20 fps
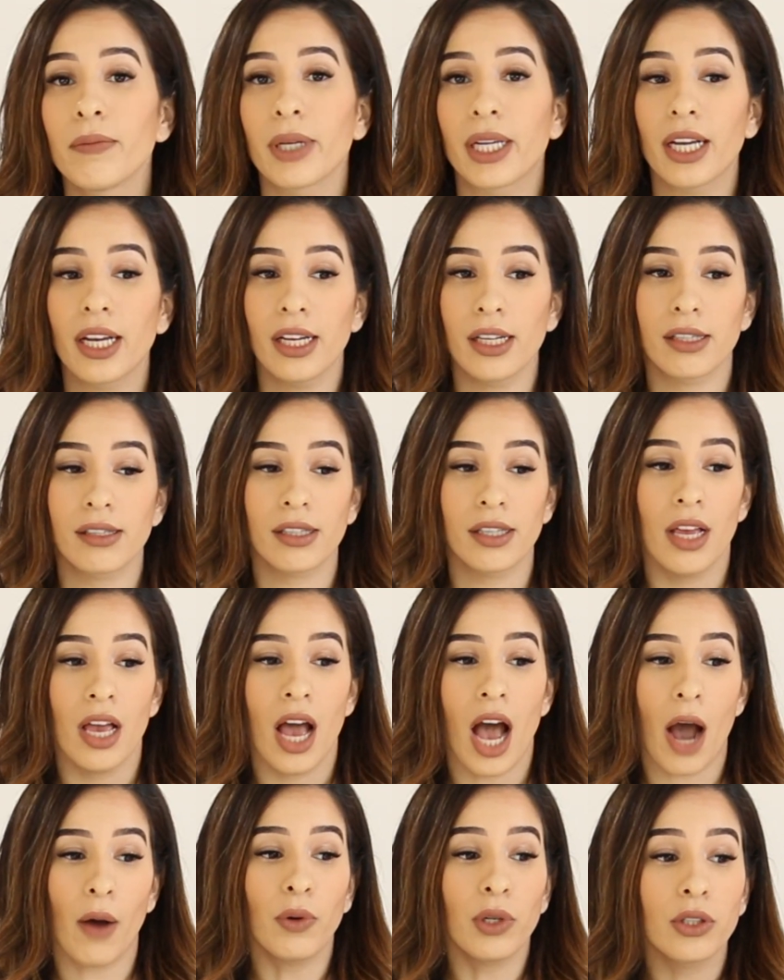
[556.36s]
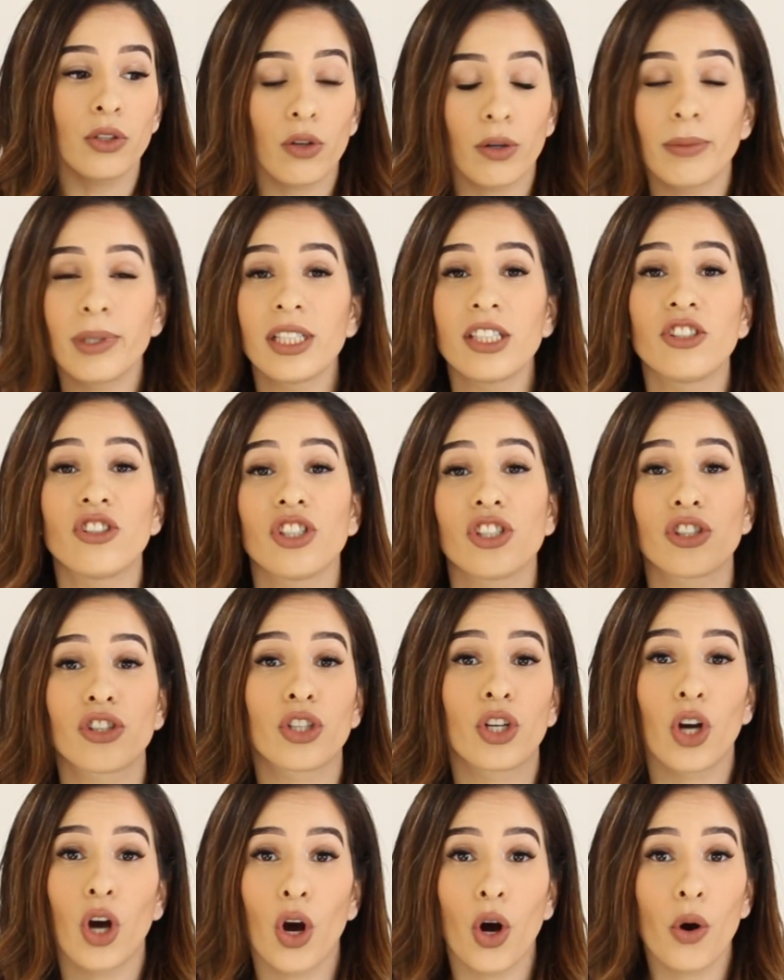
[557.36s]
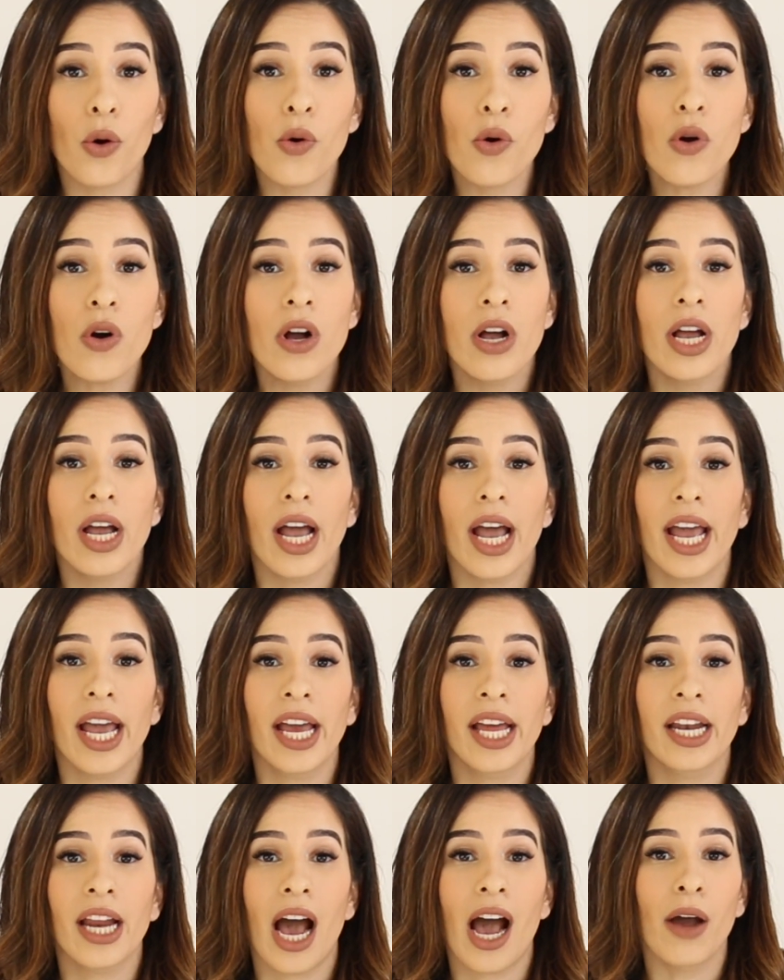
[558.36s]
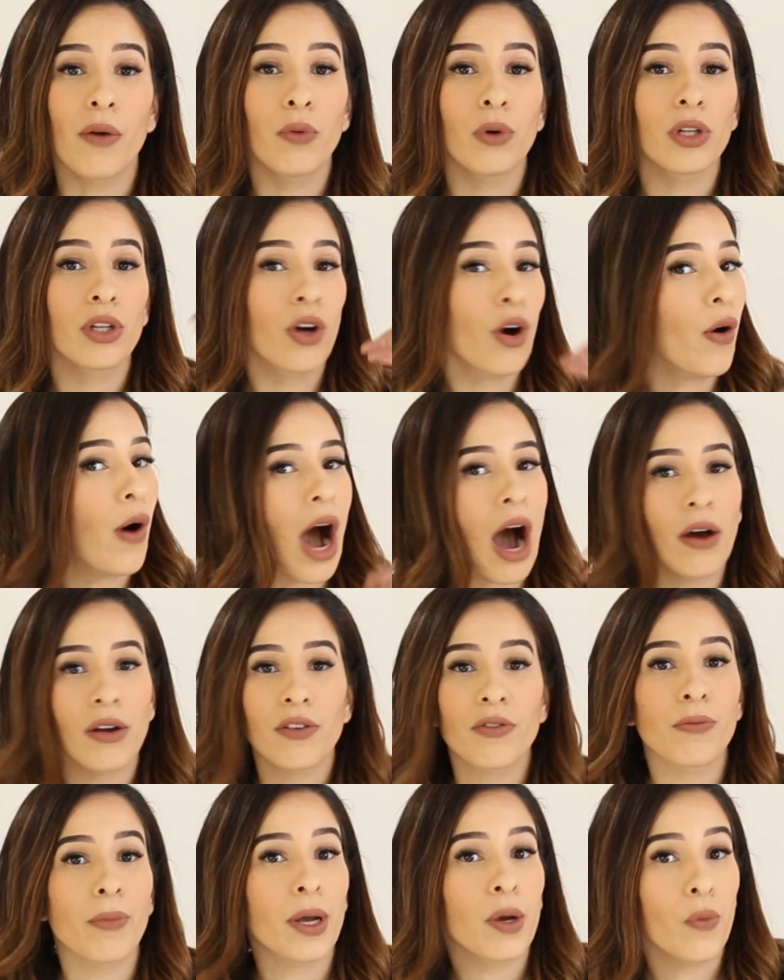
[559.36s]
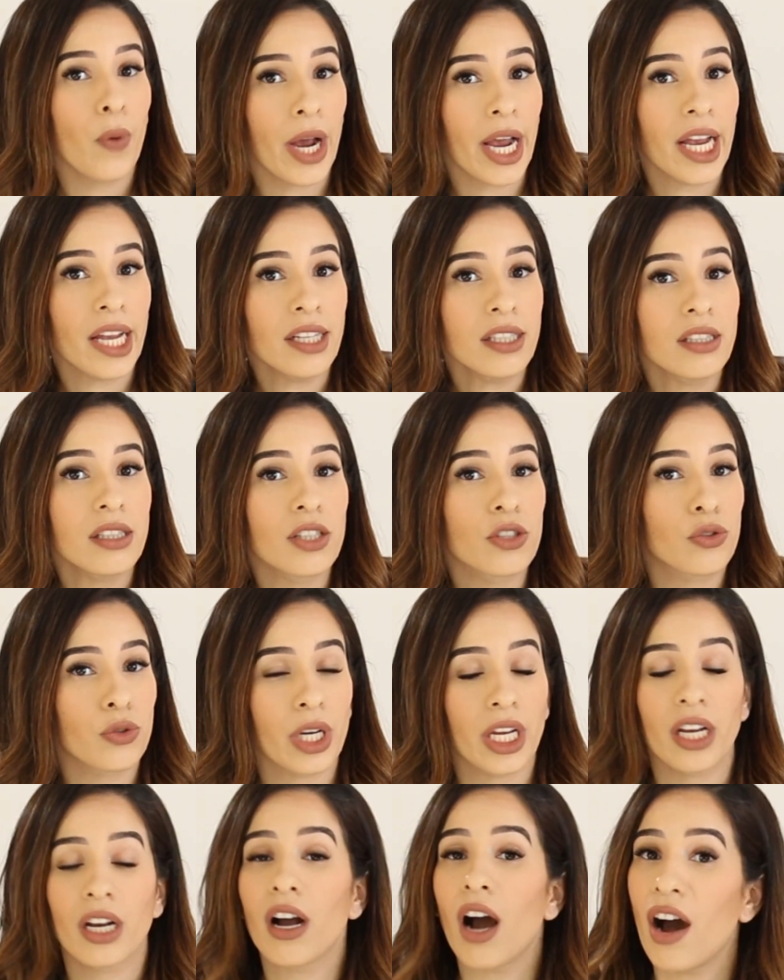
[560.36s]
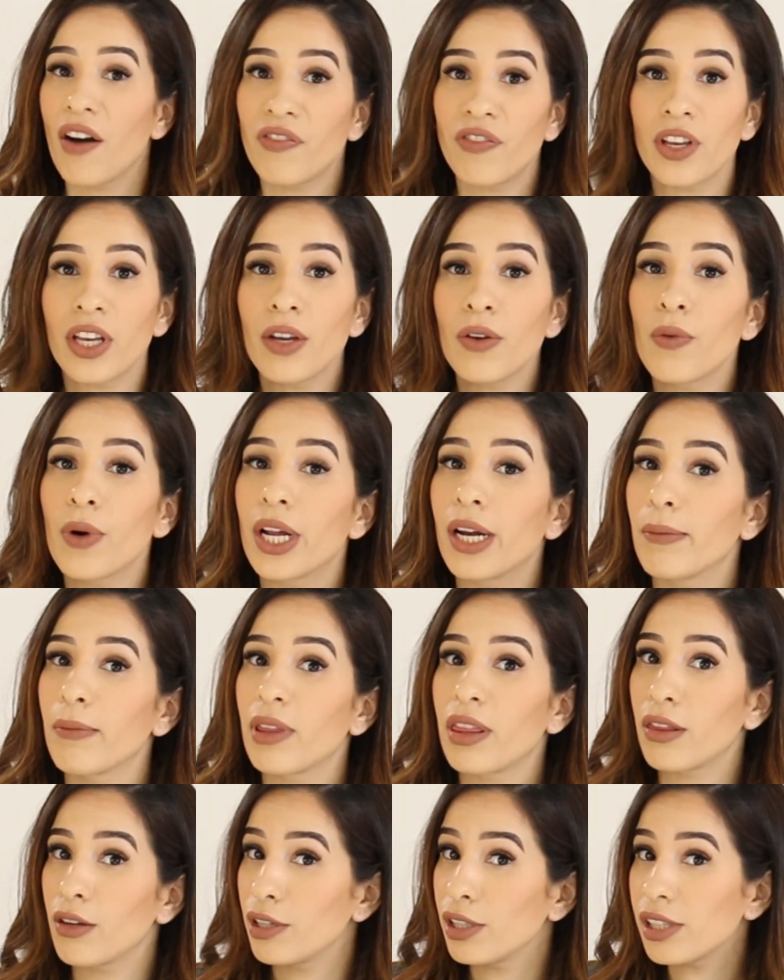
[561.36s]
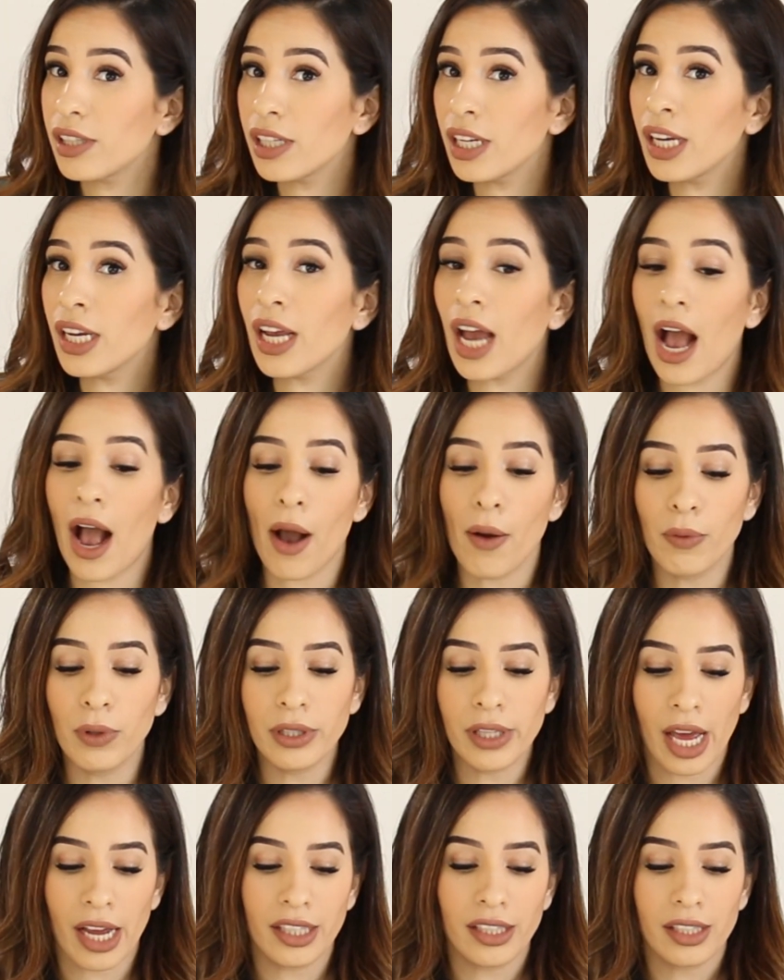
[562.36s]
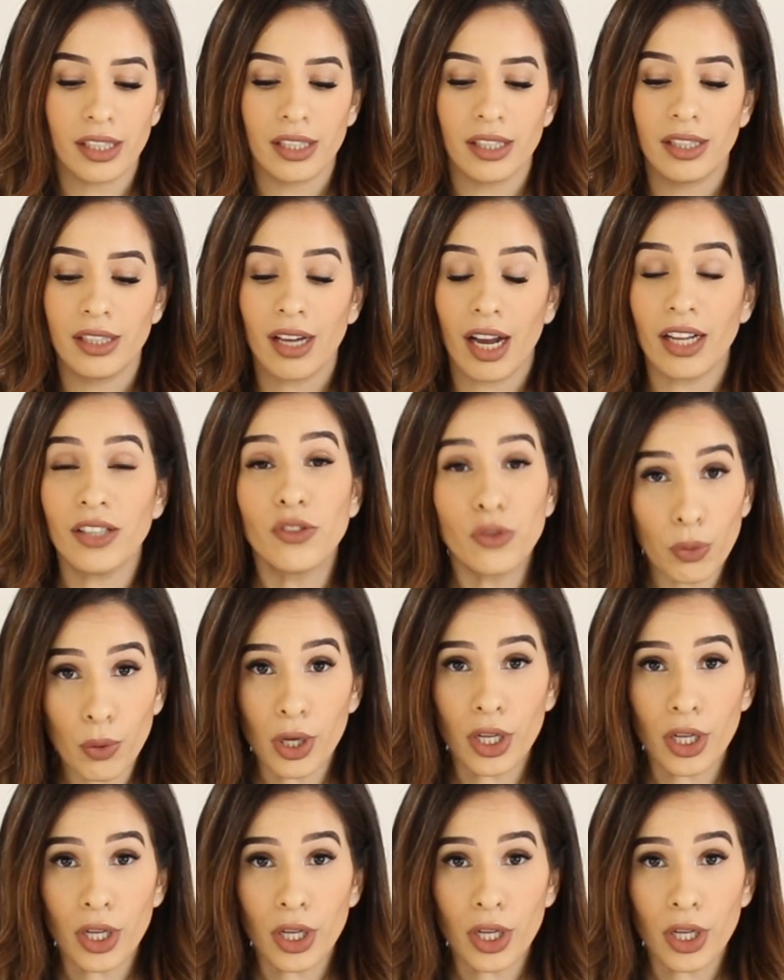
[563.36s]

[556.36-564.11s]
because I will normally just go and I will go out of my way to drink coffee when I'm thirsty. I will not touch